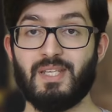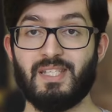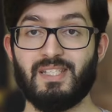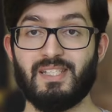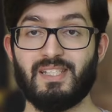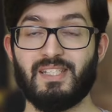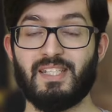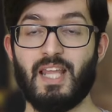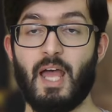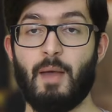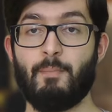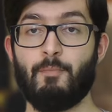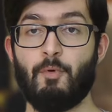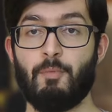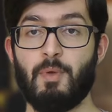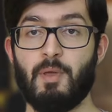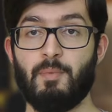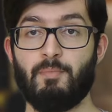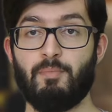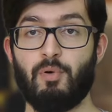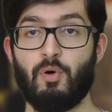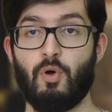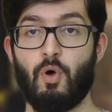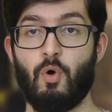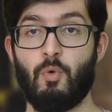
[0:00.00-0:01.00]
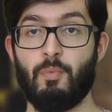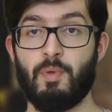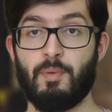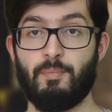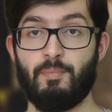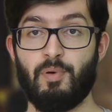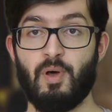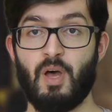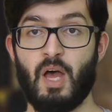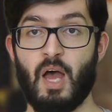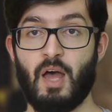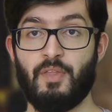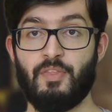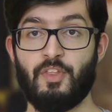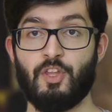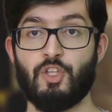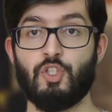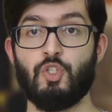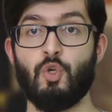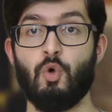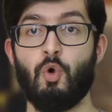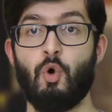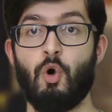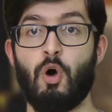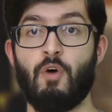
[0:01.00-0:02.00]
stem or be put at the
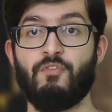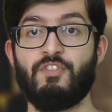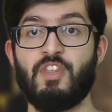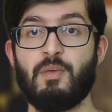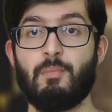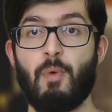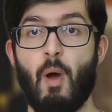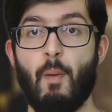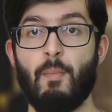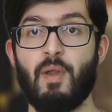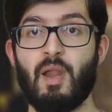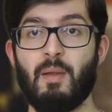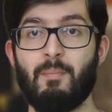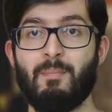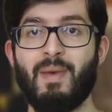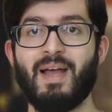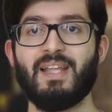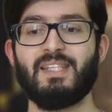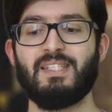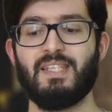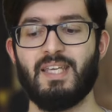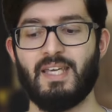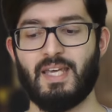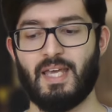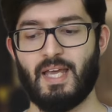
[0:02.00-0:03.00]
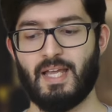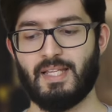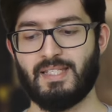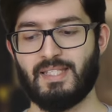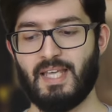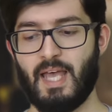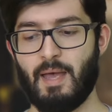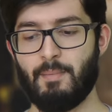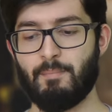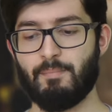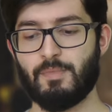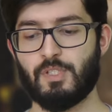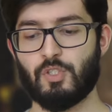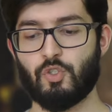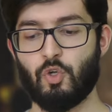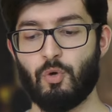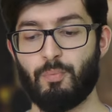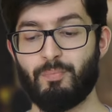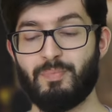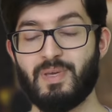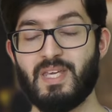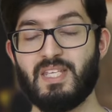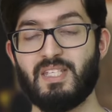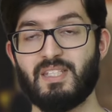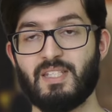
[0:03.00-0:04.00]
door of the problematic attempts or
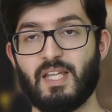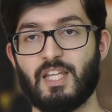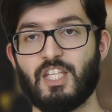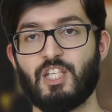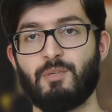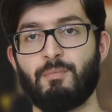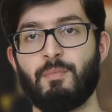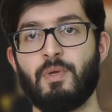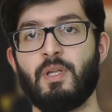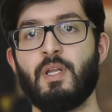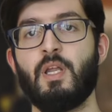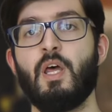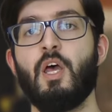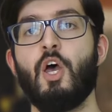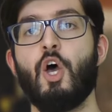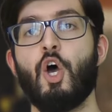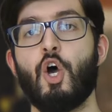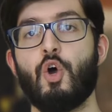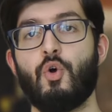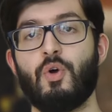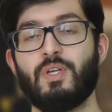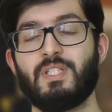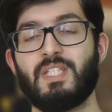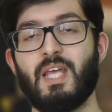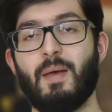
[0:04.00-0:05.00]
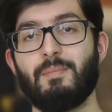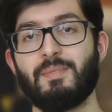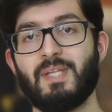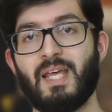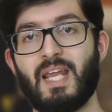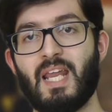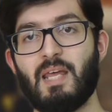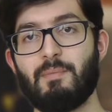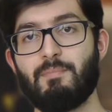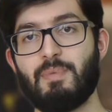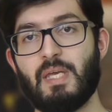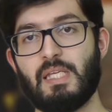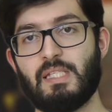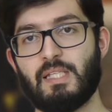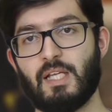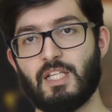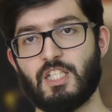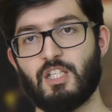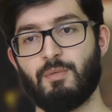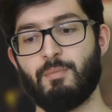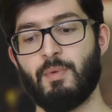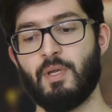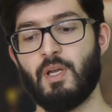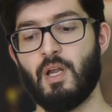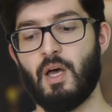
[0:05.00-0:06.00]
peace settlement or attempts at a peace
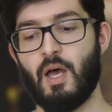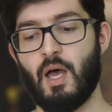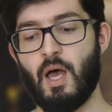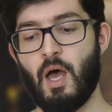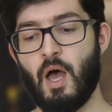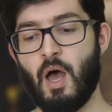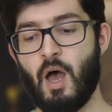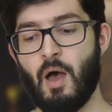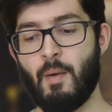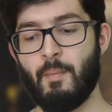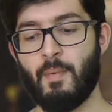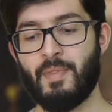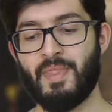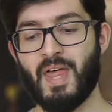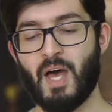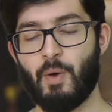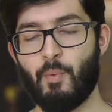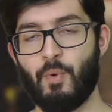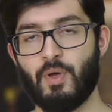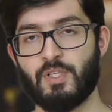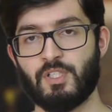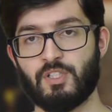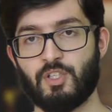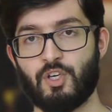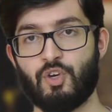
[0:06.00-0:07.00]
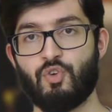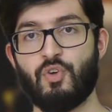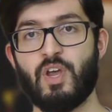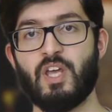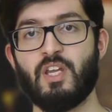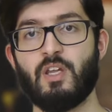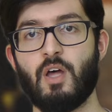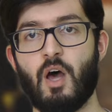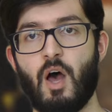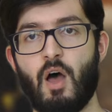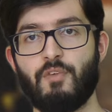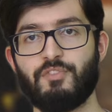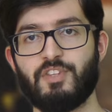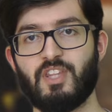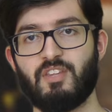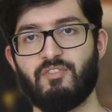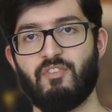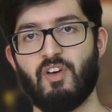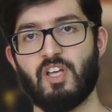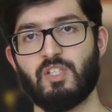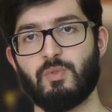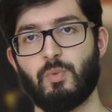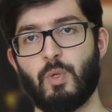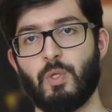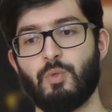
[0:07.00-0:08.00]
settlement that was agreed after the
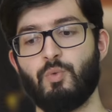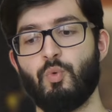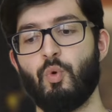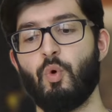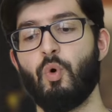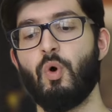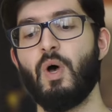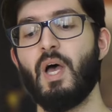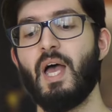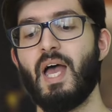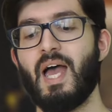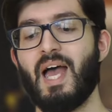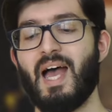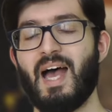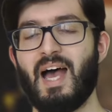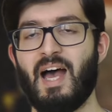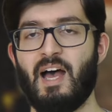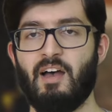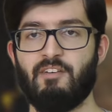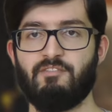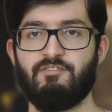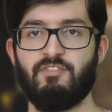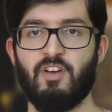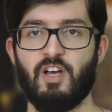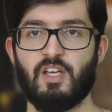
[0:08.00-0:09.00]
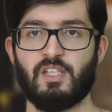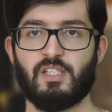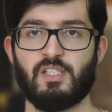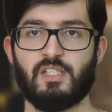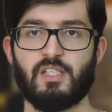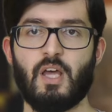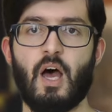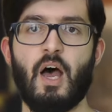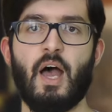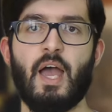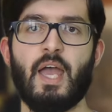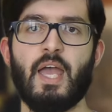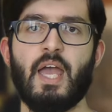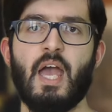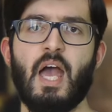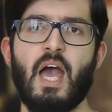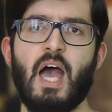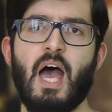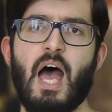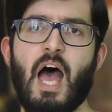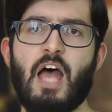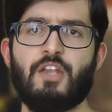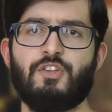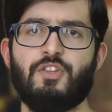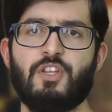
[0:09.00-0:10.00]
First World War at Versailles.
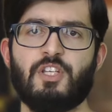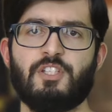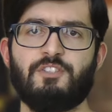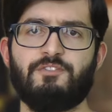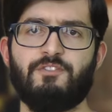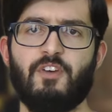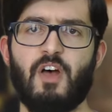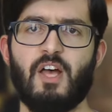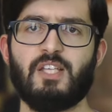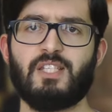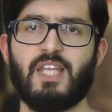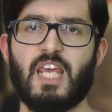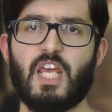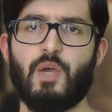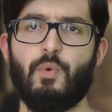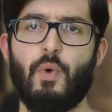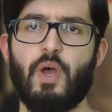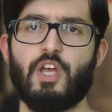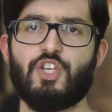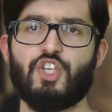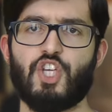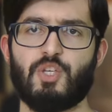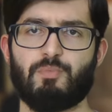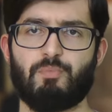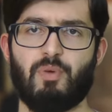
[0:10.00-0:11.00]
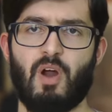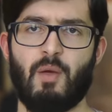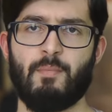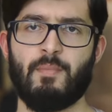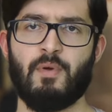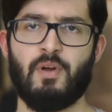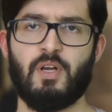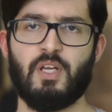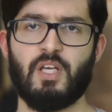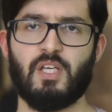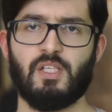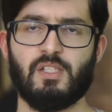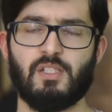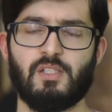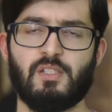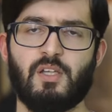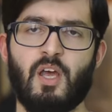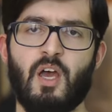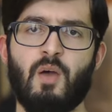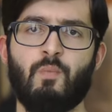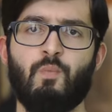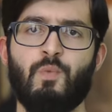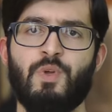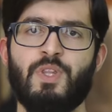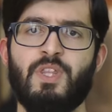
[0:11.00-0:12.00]
And so this first key question is primarily
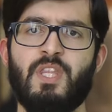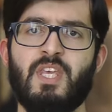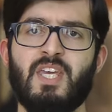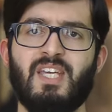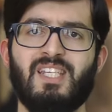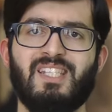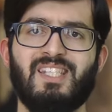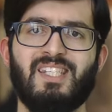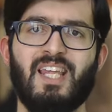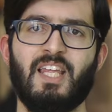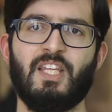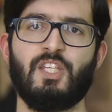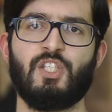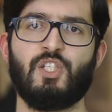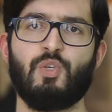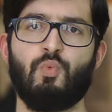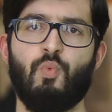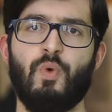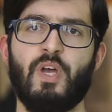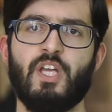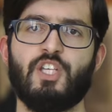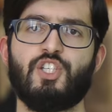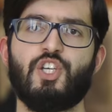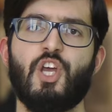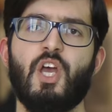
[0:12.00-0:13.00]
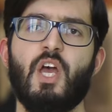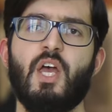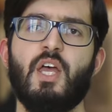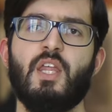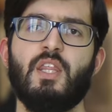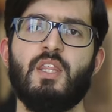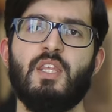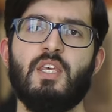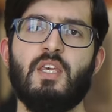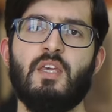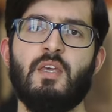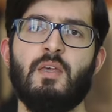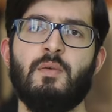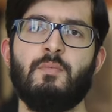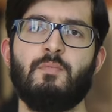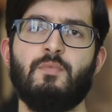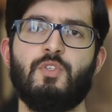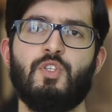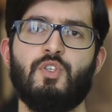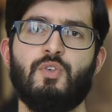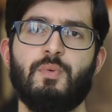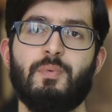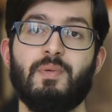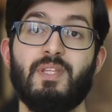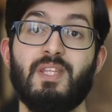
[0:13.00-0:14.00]
concerned with the extent to which
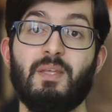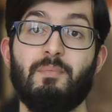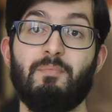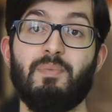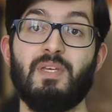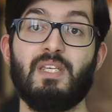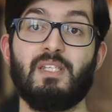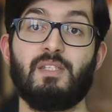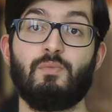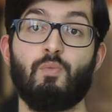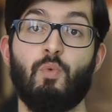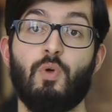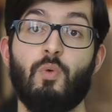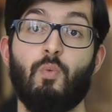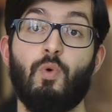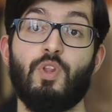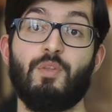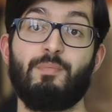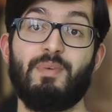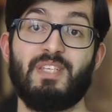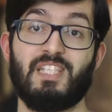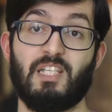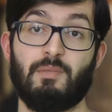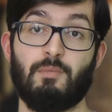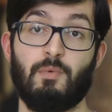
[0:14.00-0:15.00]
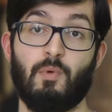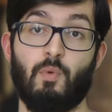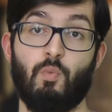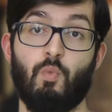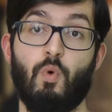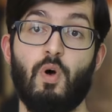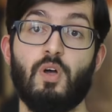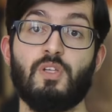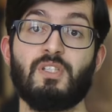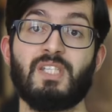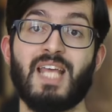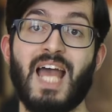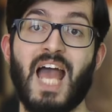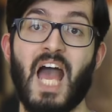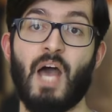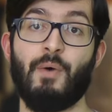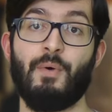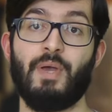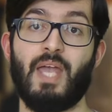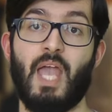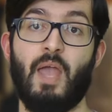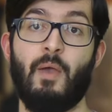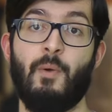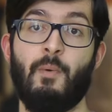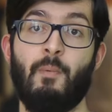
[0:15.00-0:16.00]
what the peace settlement was, how
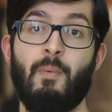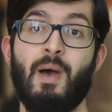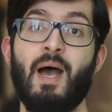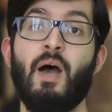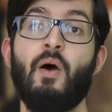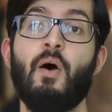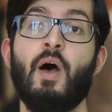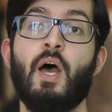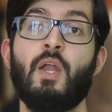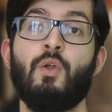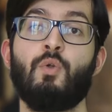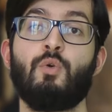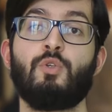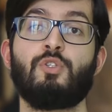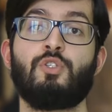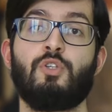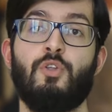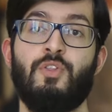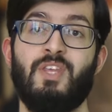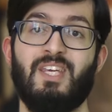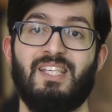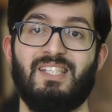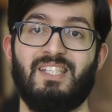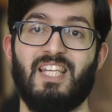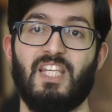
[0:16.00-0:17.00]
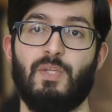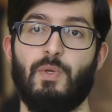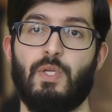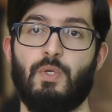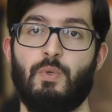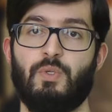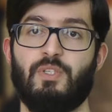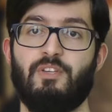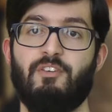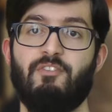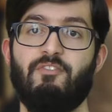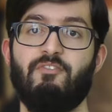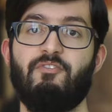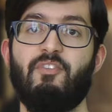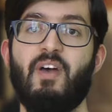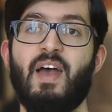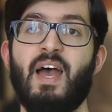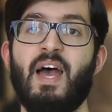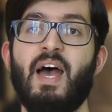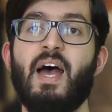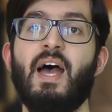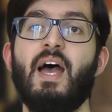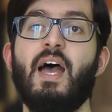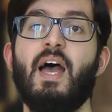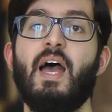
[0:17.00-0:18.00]
it came about, and also the extent to which it was a
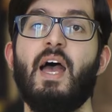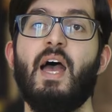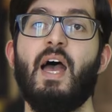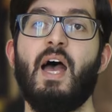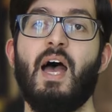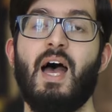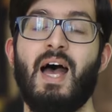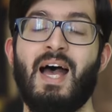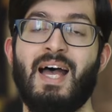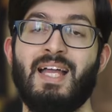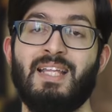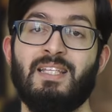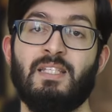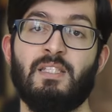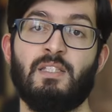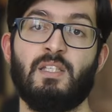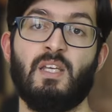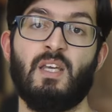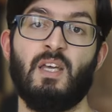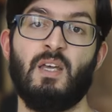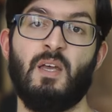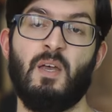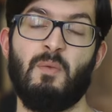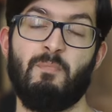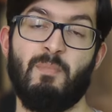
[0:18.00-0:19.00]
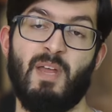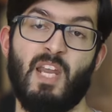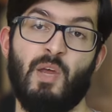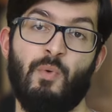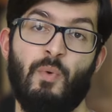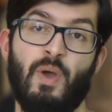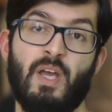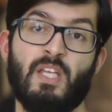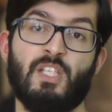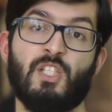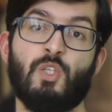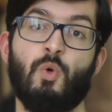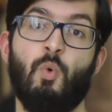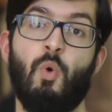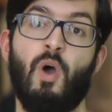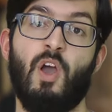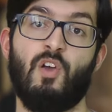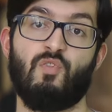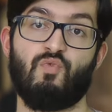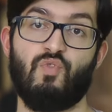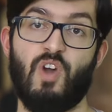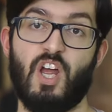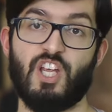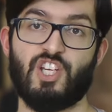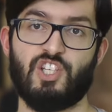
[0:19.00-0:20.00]
fair and in many ways quite
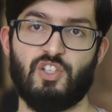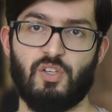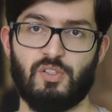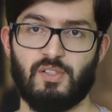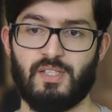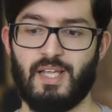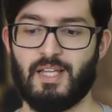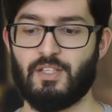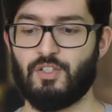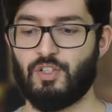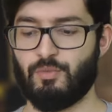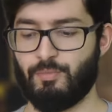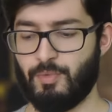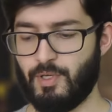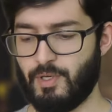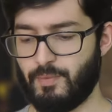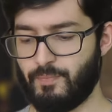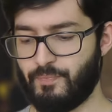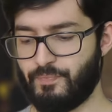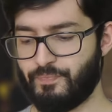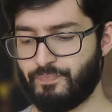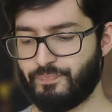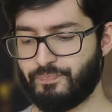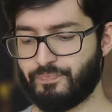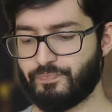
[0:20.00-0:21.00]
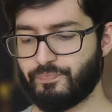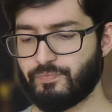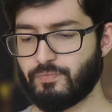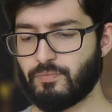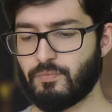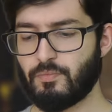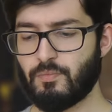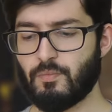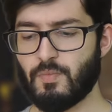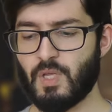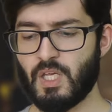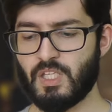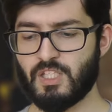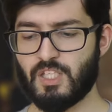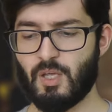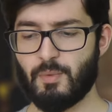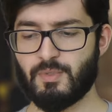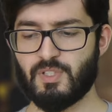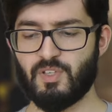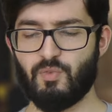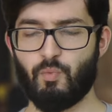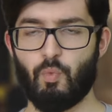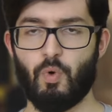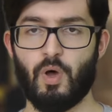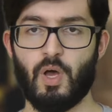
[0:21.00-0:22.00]
rational settlement in
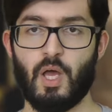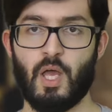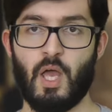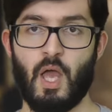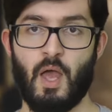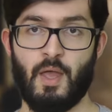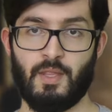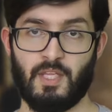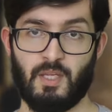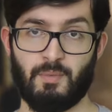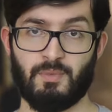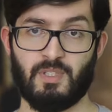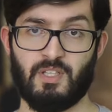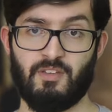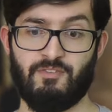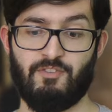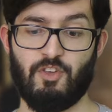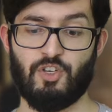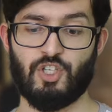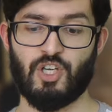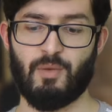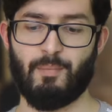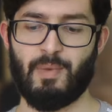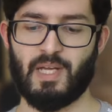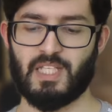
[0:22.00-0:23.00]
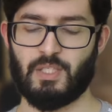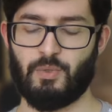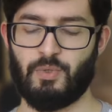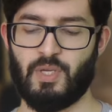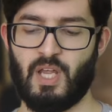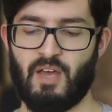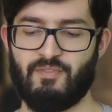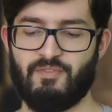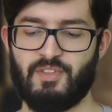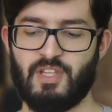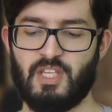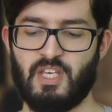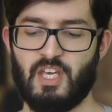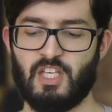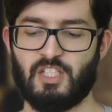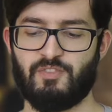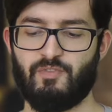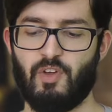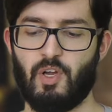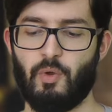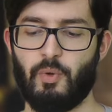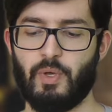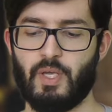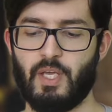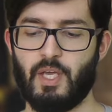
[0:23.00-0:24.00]
terms of the future impact it would have in the years
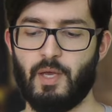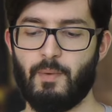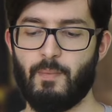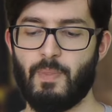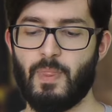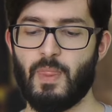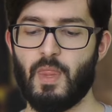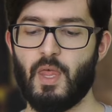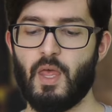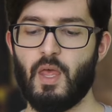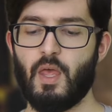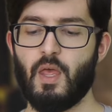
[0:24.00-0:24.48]
following it.